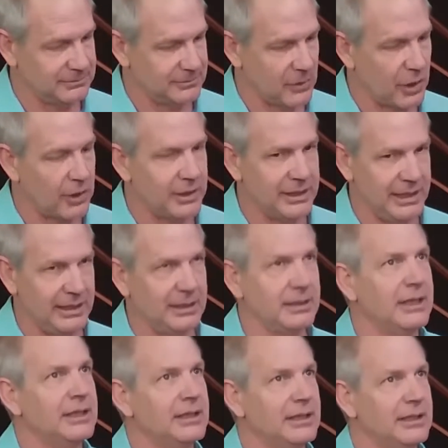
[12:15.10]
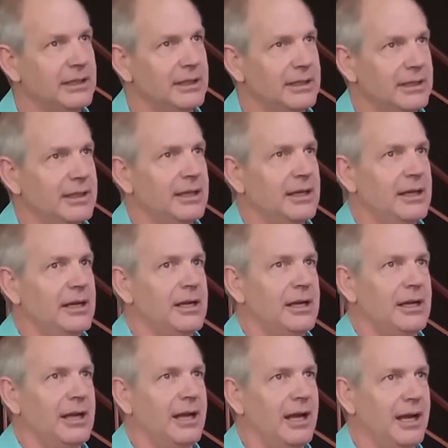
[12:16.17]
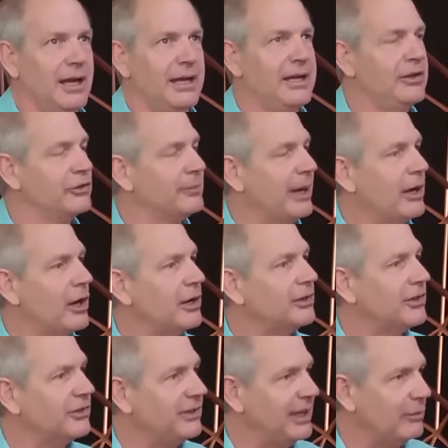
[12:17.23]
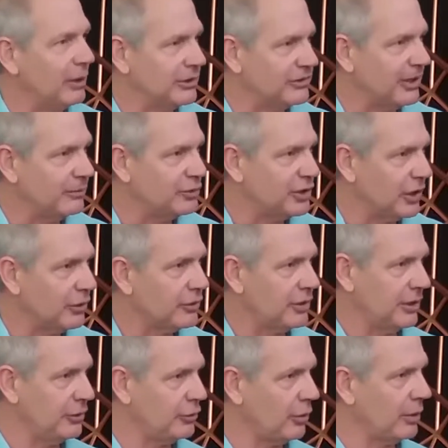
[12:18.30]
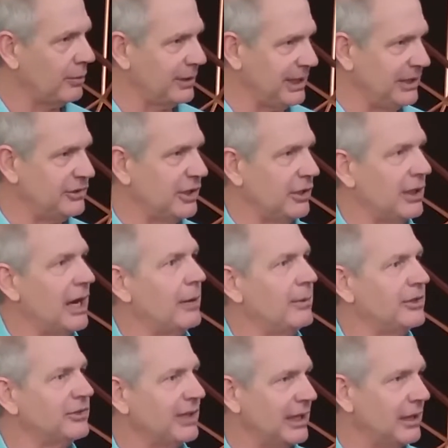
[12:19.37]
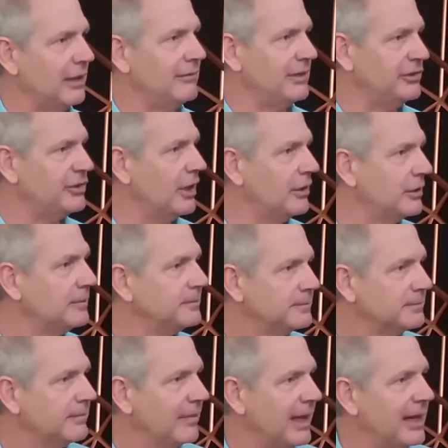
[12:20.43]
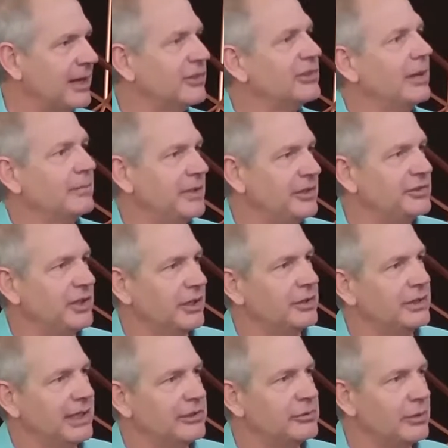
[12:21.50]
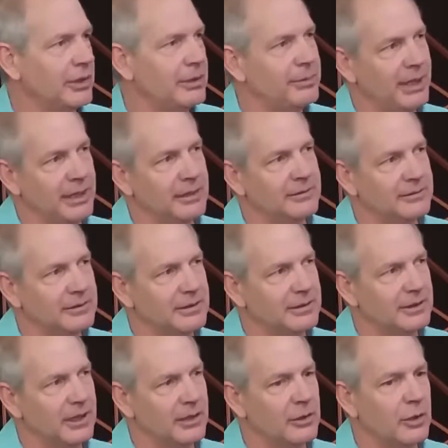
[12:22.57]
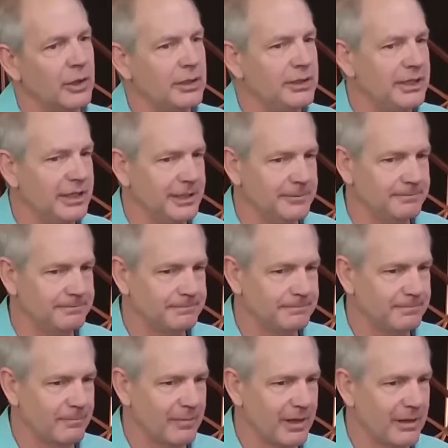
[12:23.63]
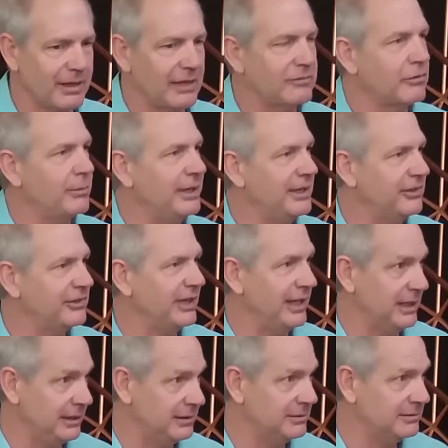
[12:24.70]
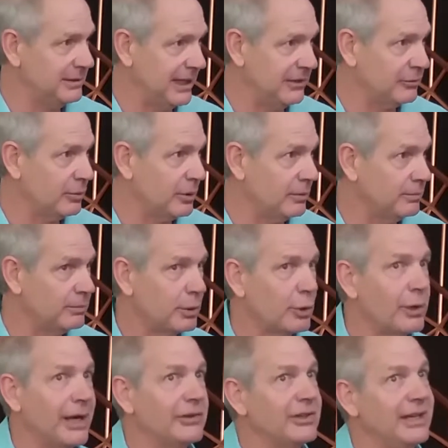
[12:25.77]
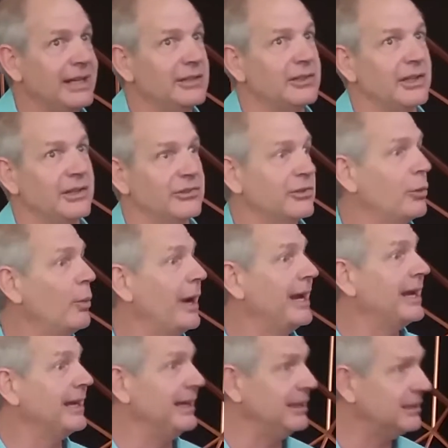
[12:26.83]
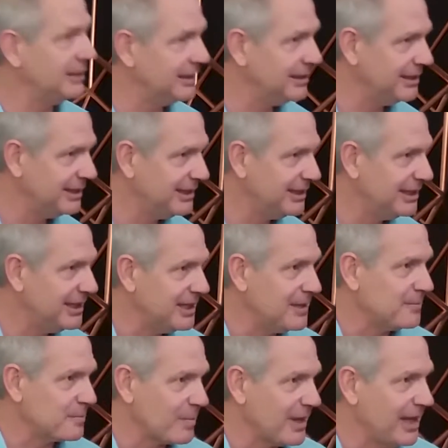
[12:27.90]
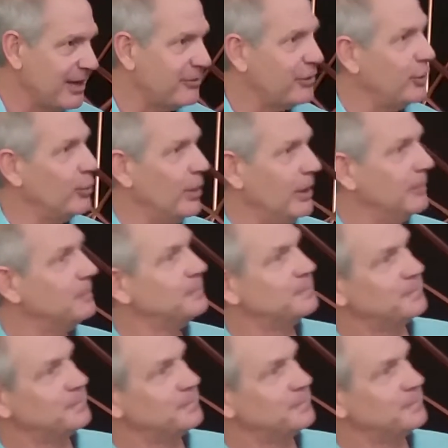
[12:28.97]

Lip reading: heartening. Heals my heart to see what some children are doing with each other, how much they love each other and accept each other. That's really been a good thing for me to see, and as we're progressing into this awakening, if you will.